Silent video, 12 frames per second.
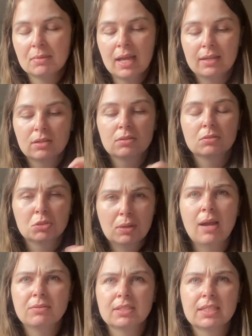like
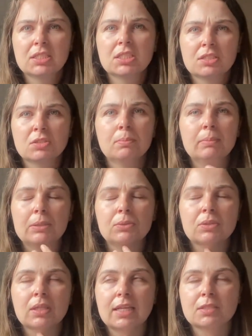grounded into some
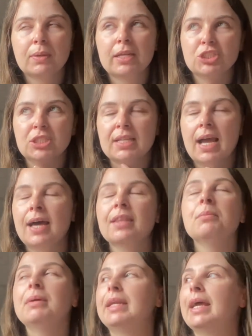milk. That's where she's at
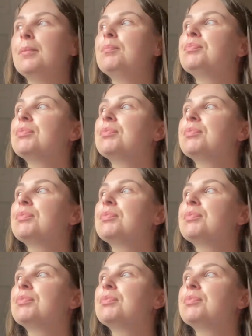the minute.